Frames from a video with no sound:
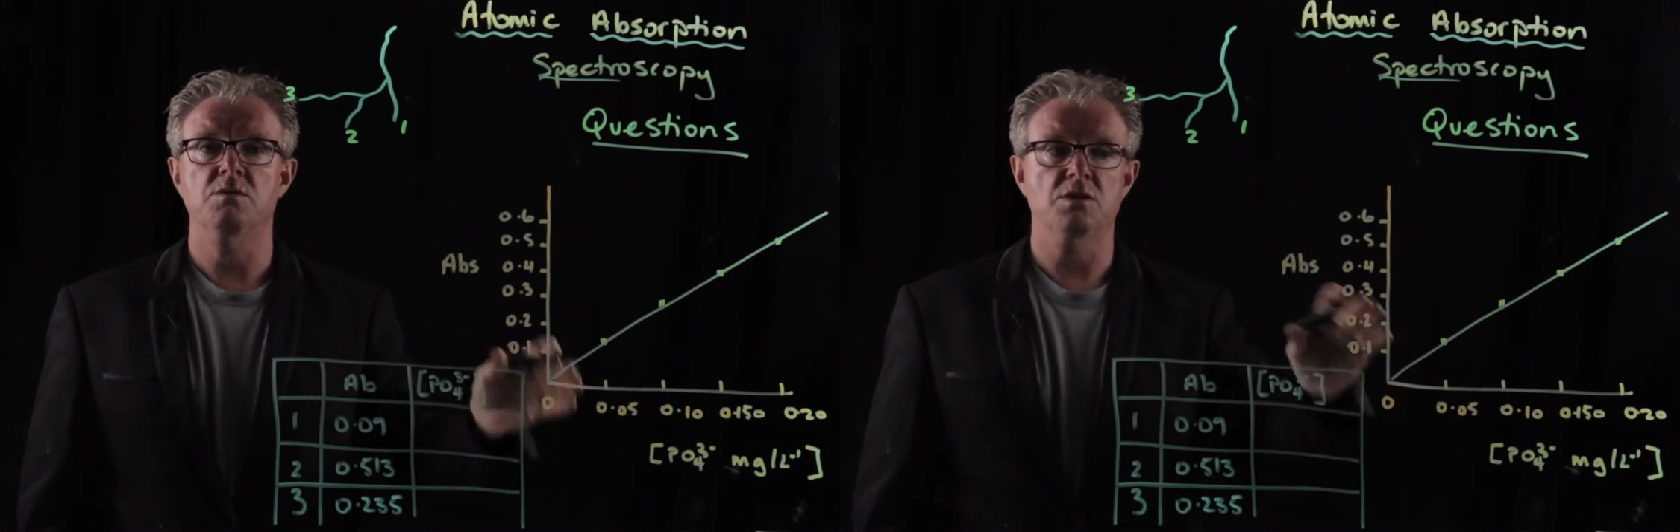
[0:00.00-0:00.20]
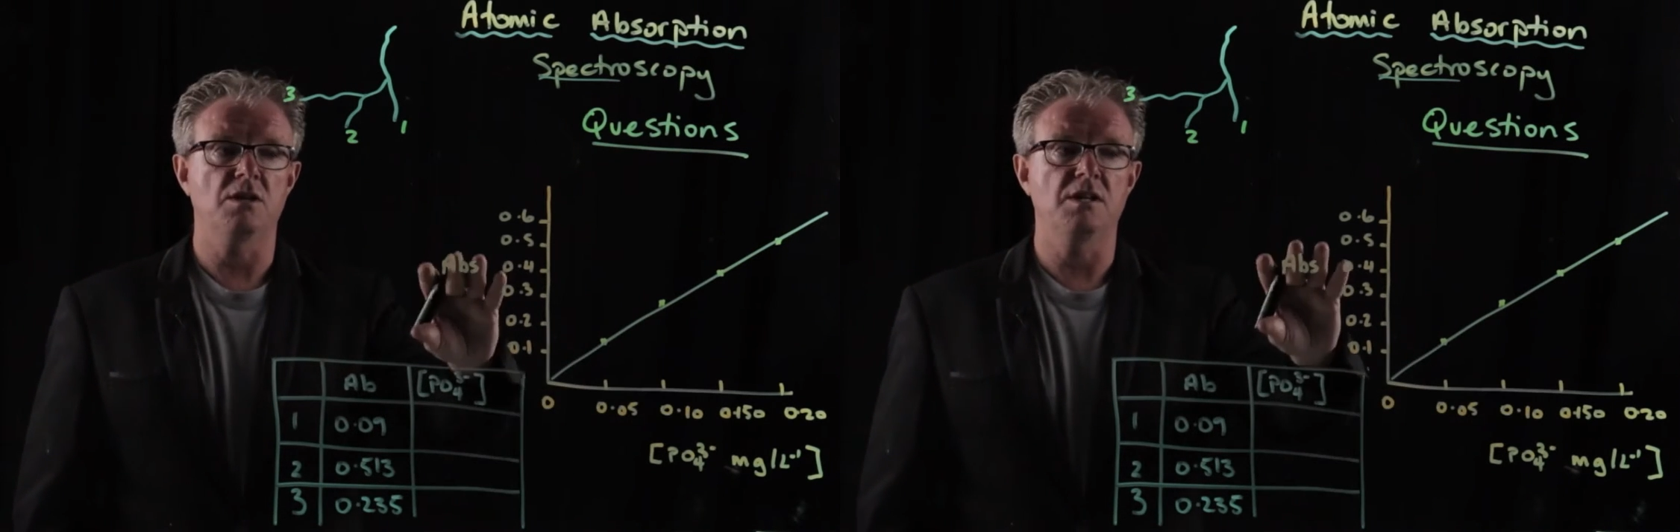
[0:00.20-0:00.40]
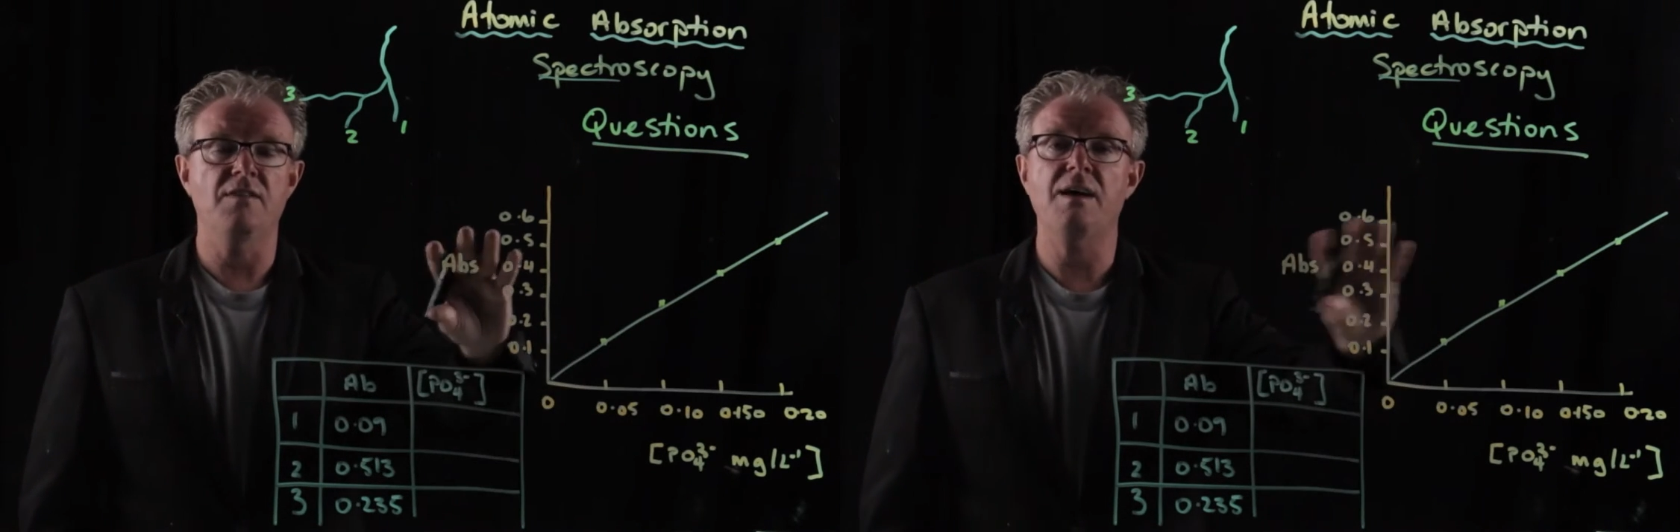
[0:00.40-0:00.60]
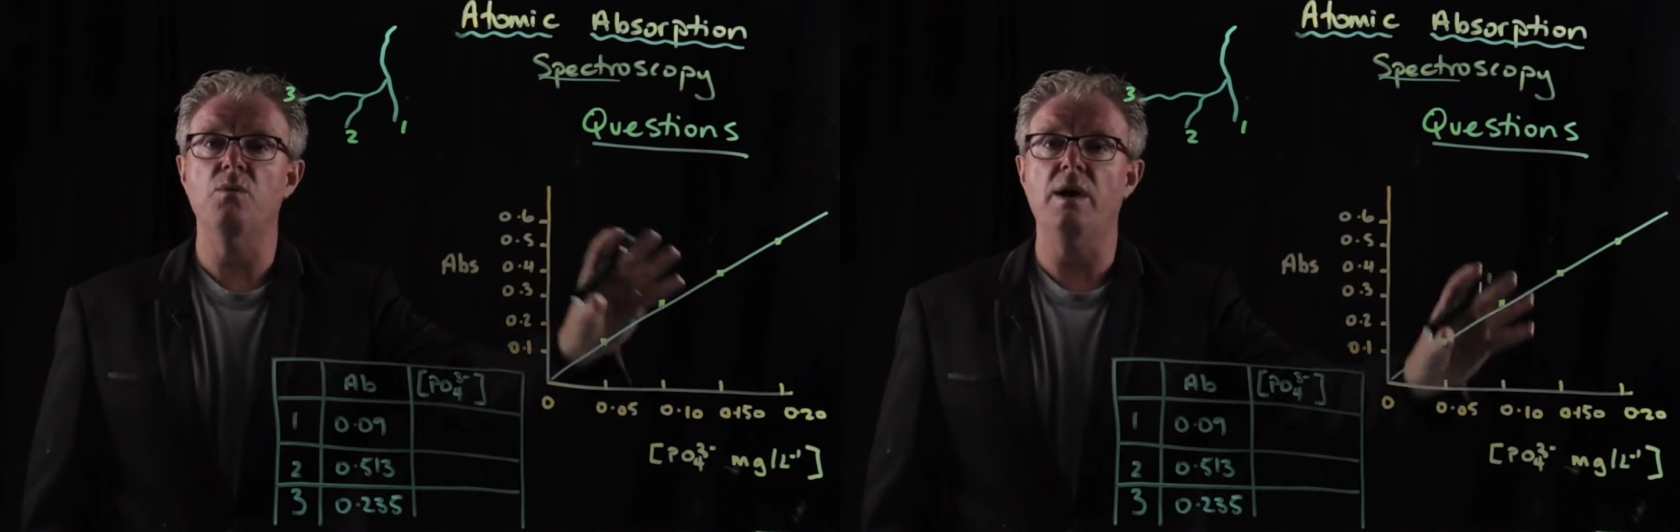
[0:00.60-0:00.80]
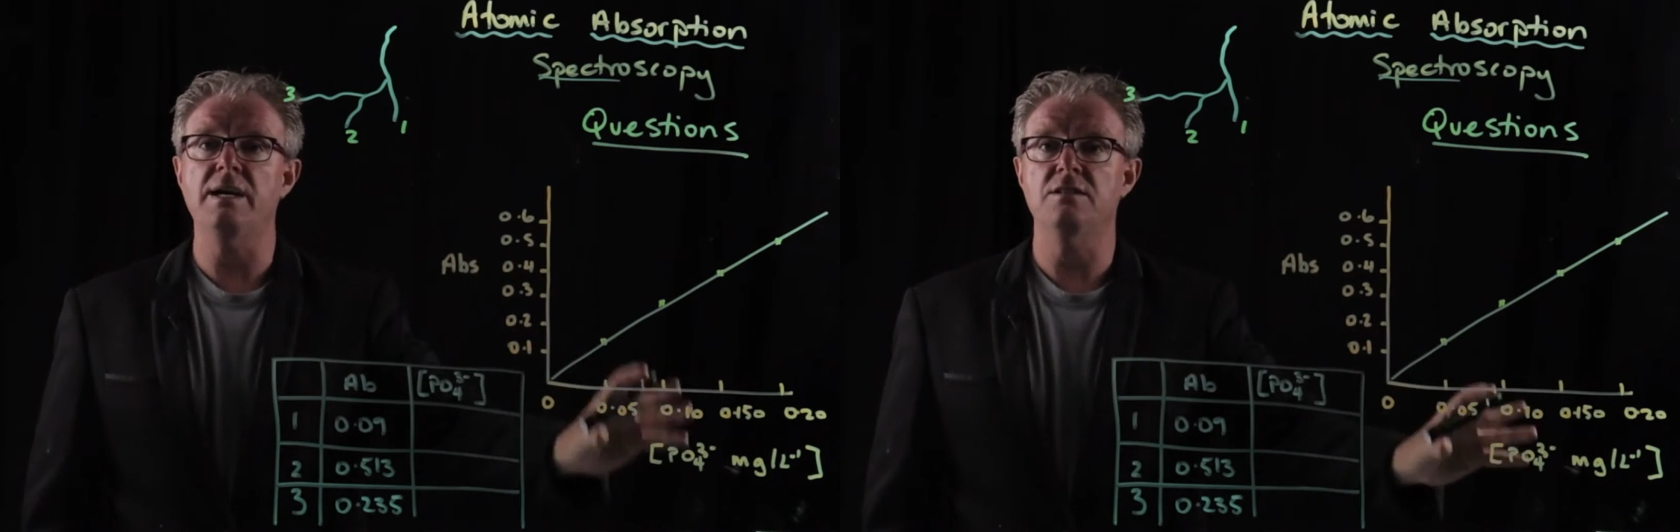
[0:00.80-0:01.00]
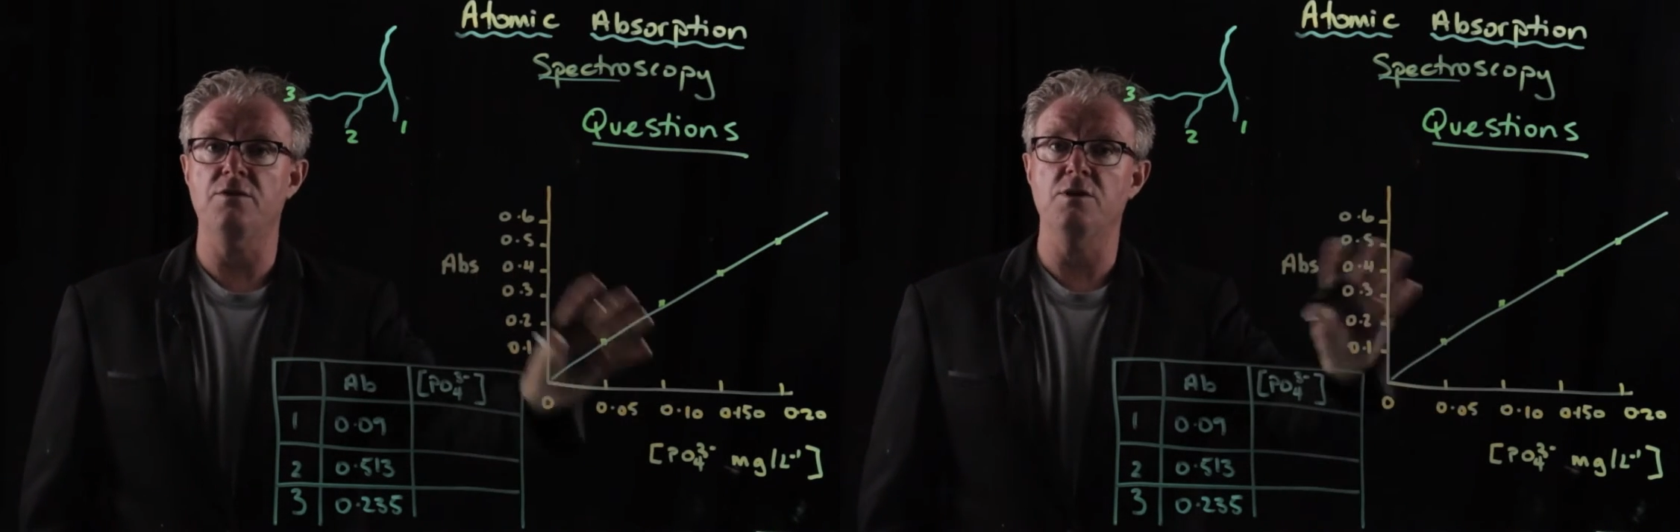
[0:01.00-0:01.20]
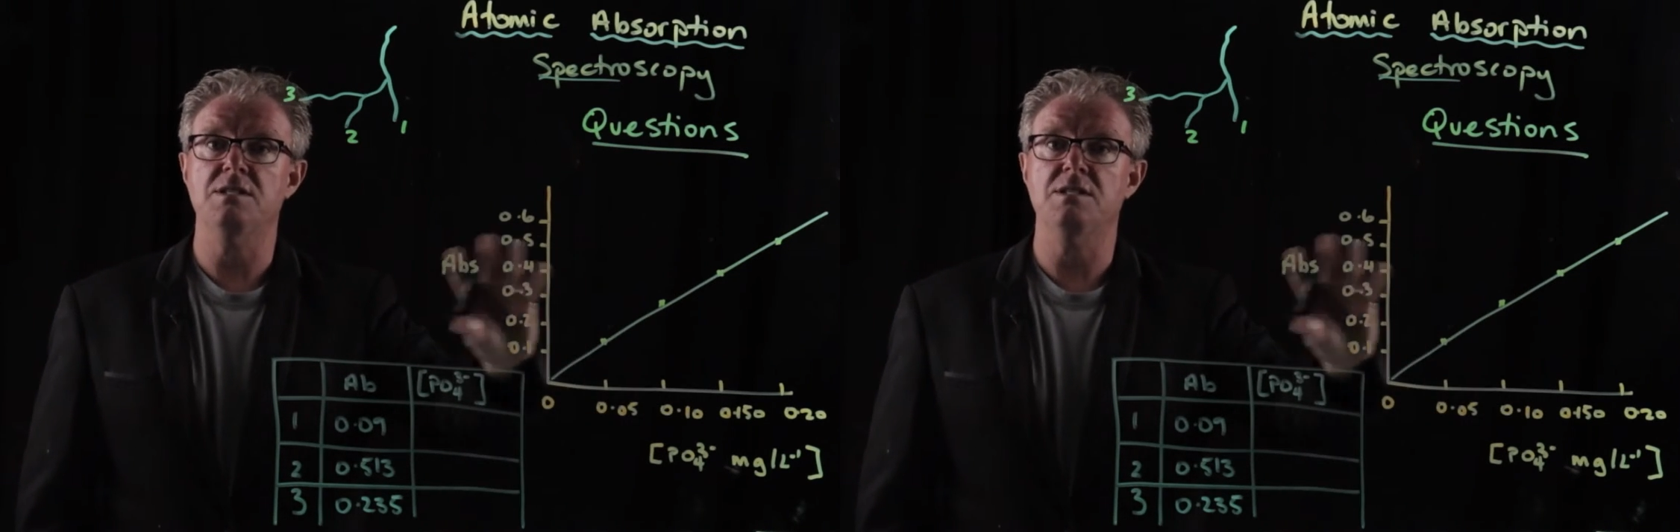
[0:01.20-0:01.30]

So in that way, it's very